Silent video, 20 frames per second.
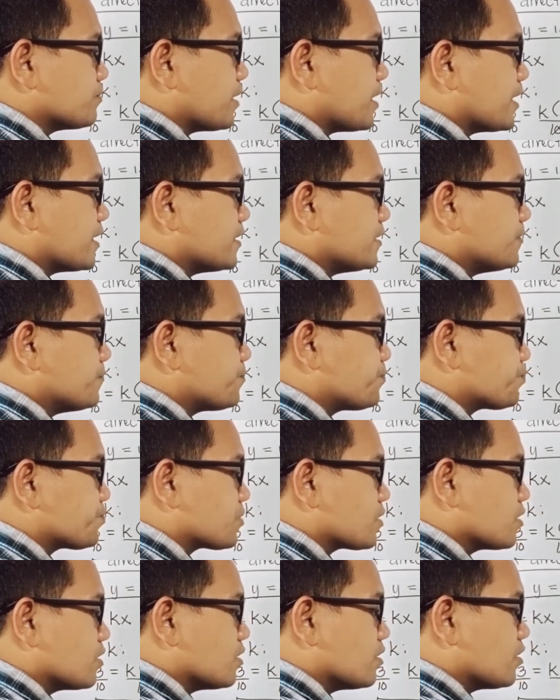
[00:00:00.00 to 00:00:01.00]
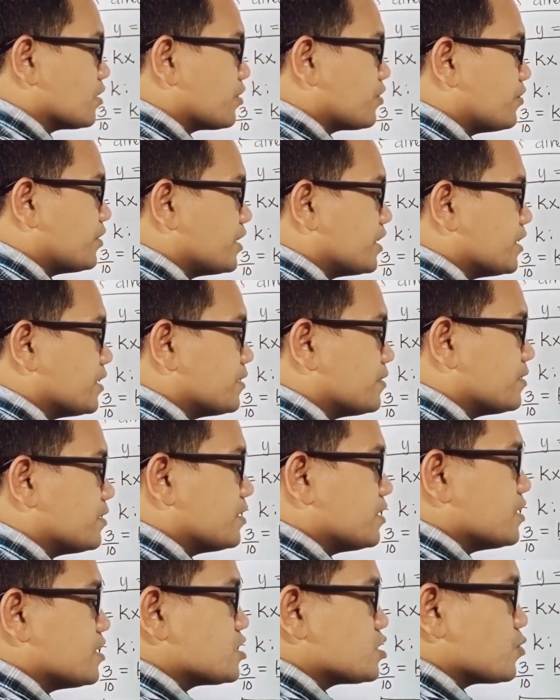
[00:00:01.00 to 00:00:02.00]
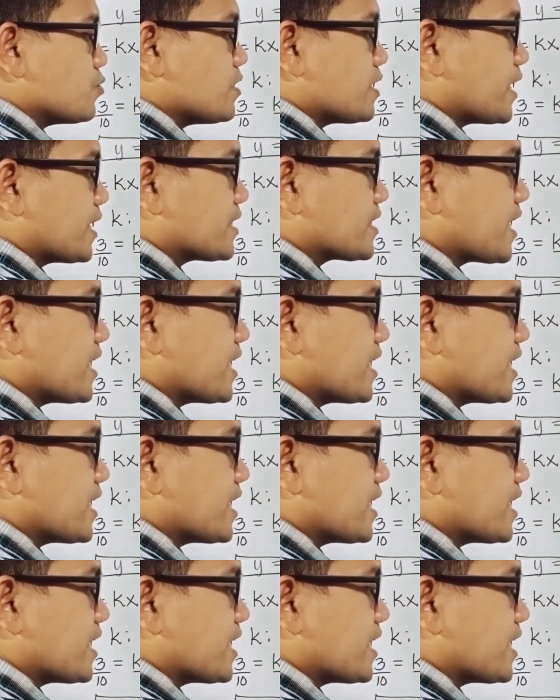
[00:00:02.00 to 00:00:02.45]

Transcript: by 3. So we can